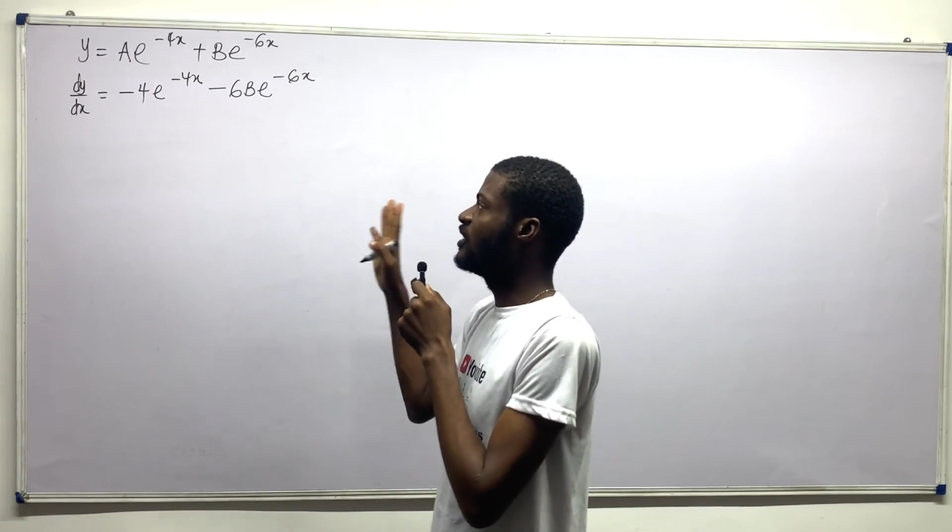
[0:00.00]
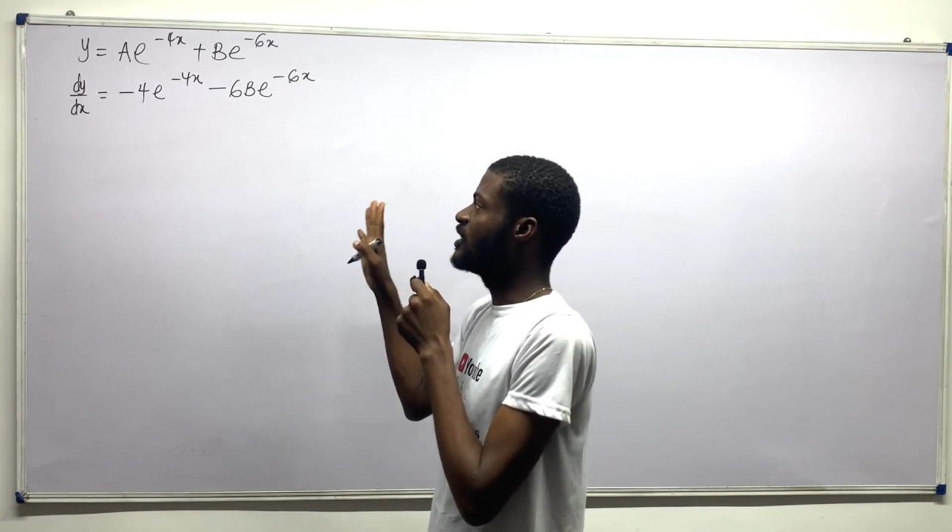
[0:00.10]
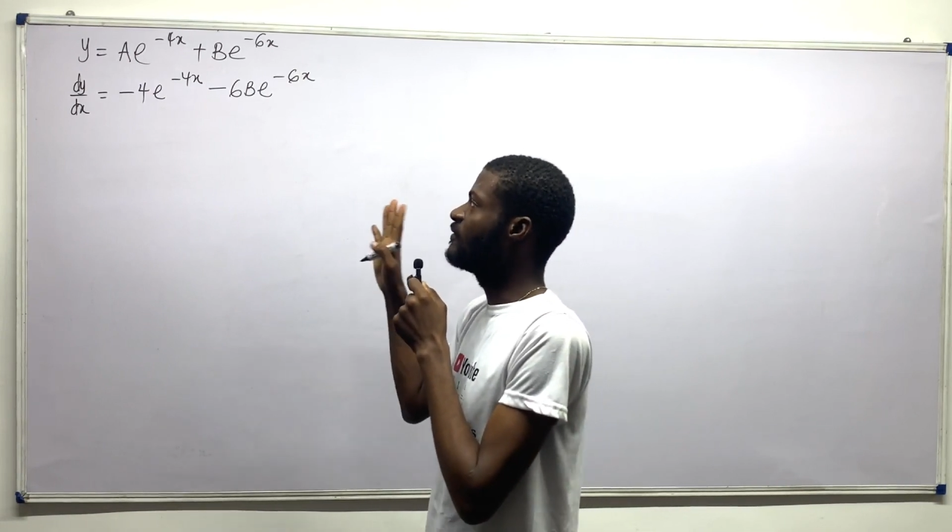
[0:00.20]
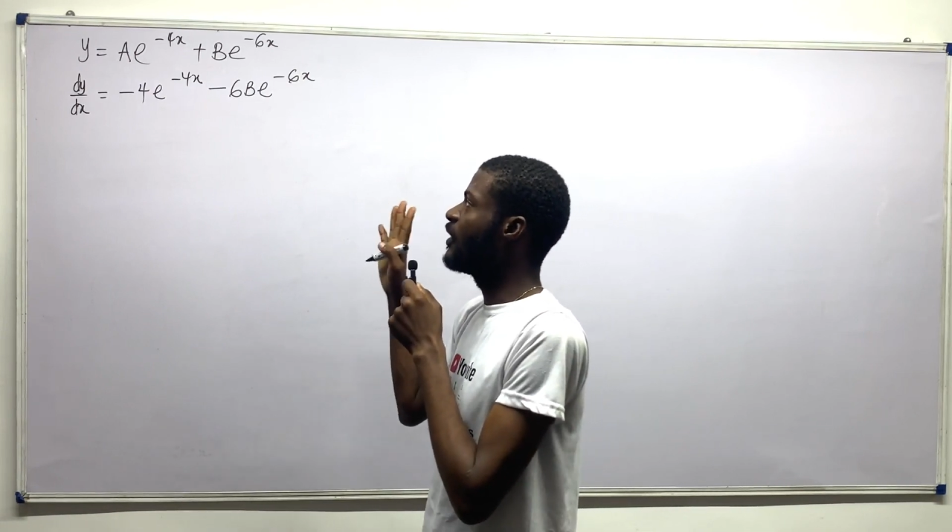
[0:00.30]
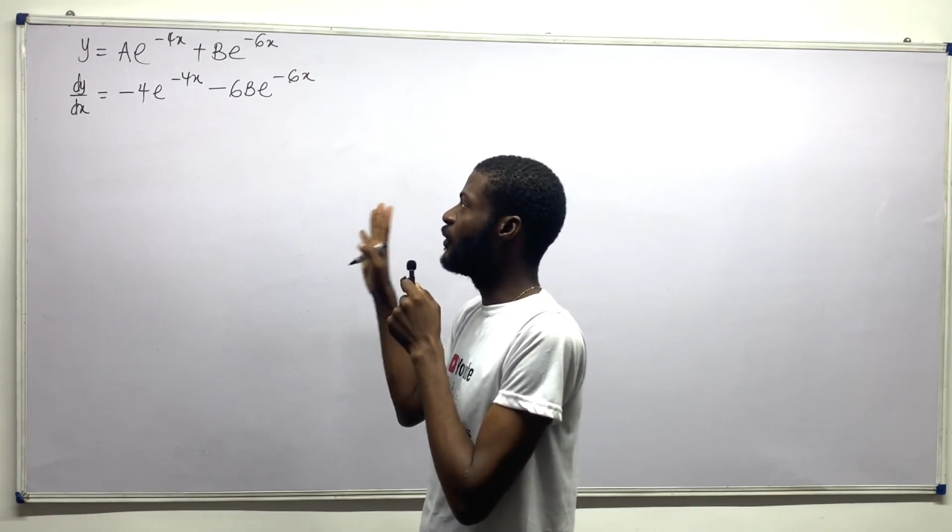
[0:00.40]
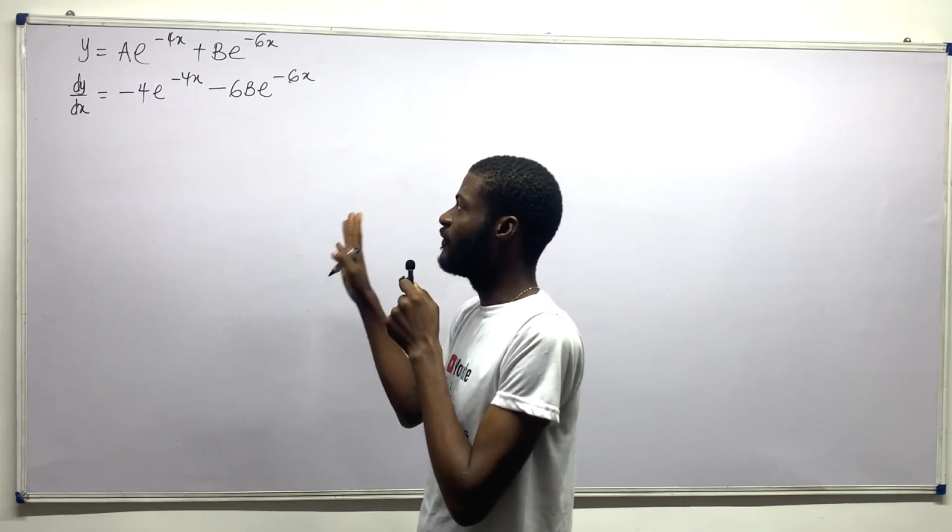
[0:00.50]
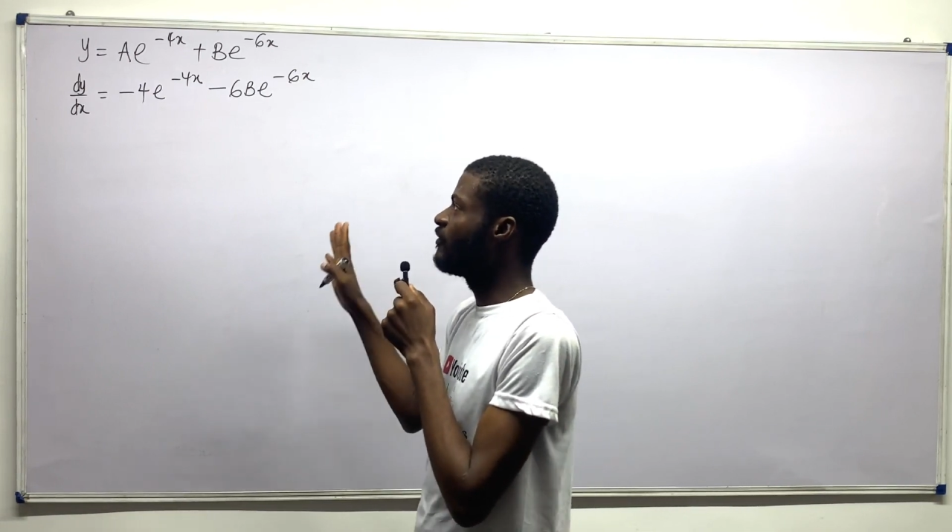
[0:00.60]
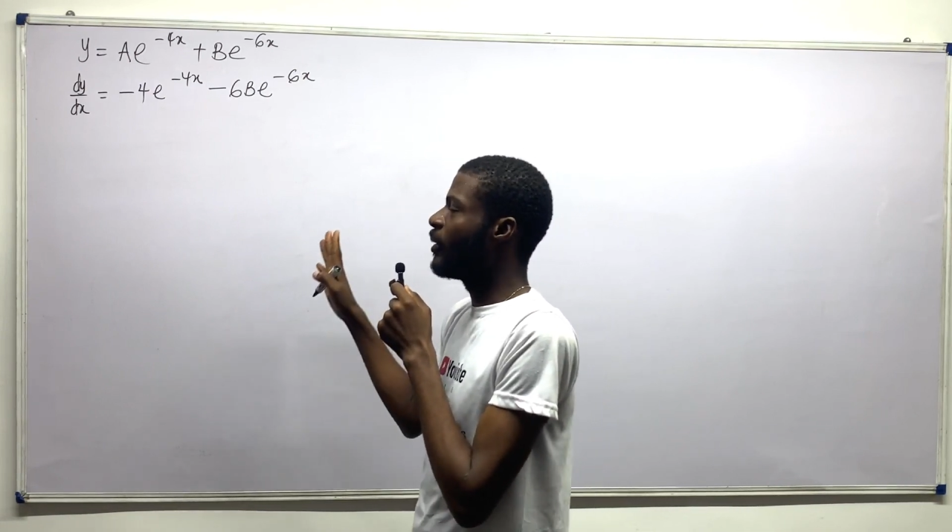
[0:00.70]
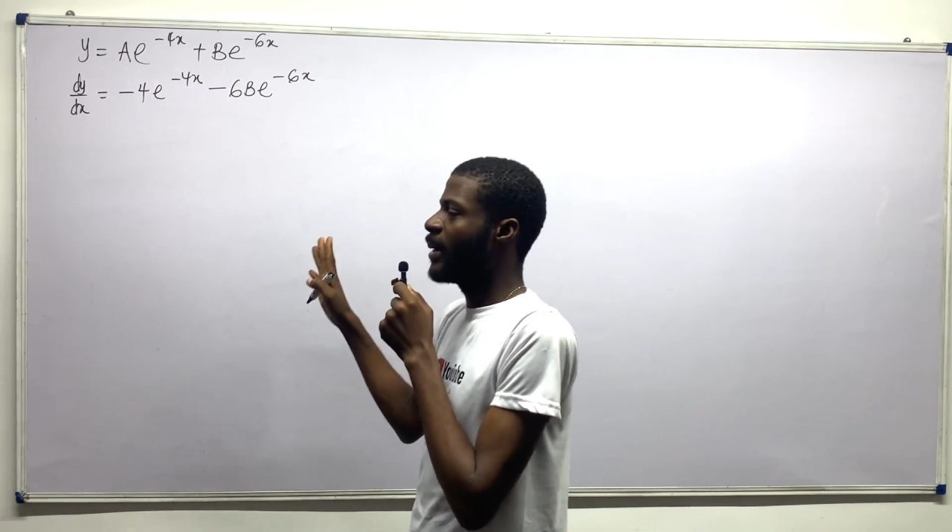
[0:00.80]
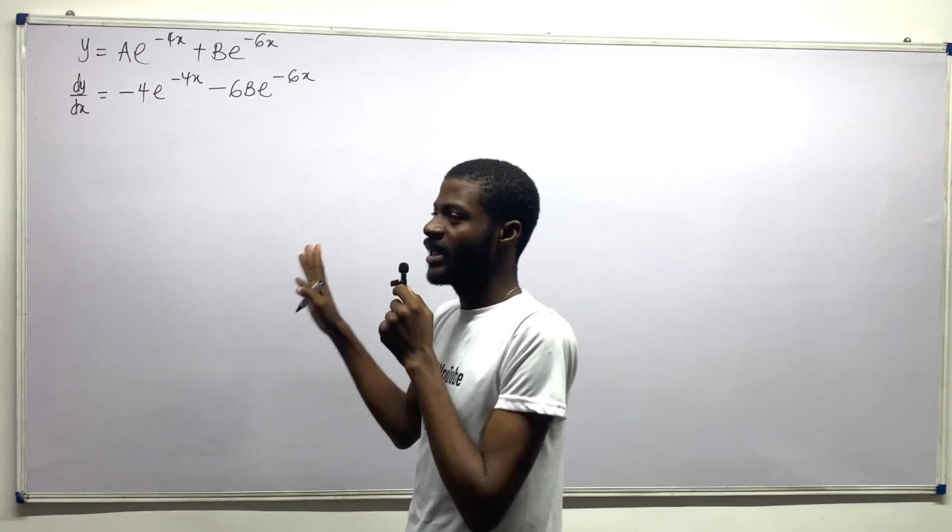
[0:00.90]
this very
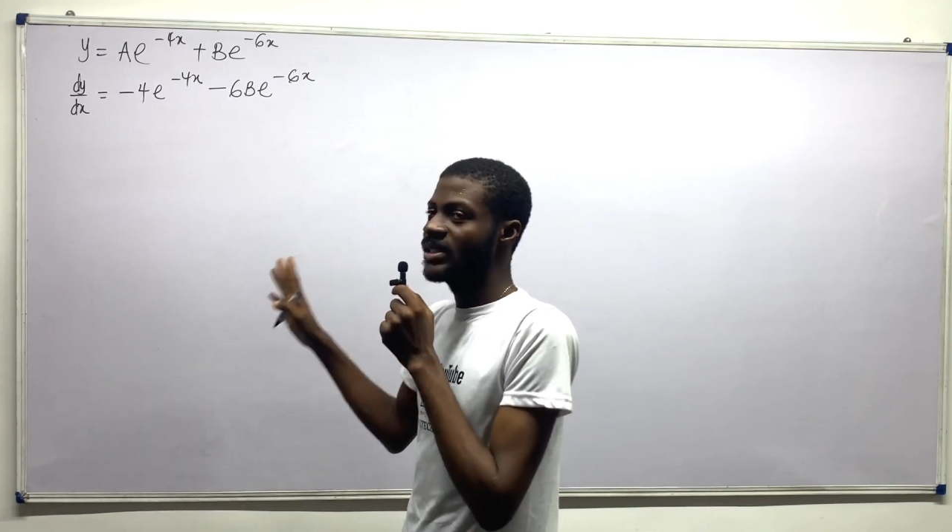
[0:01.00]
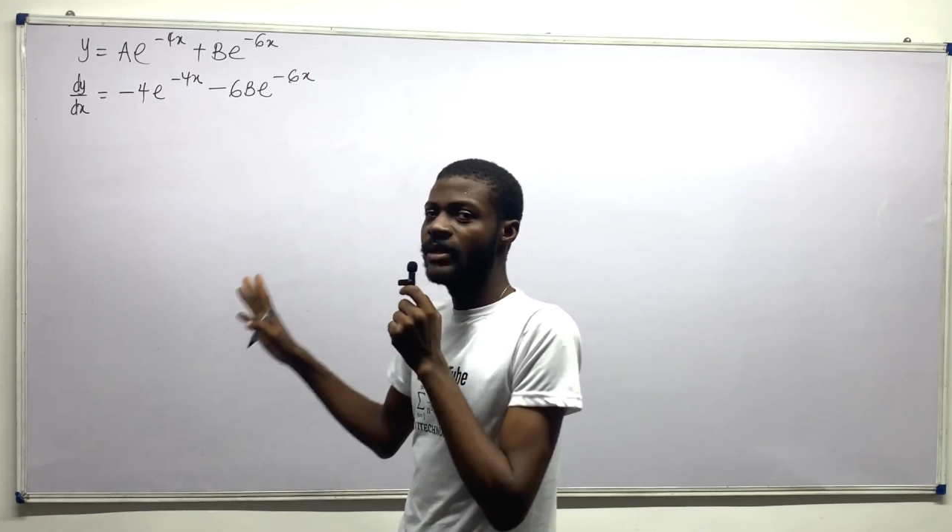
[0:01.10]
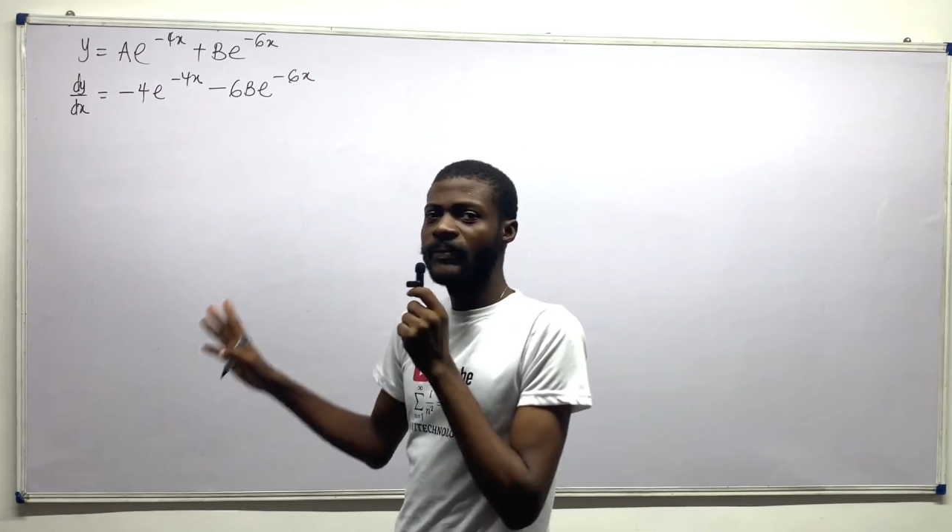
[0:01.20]
format,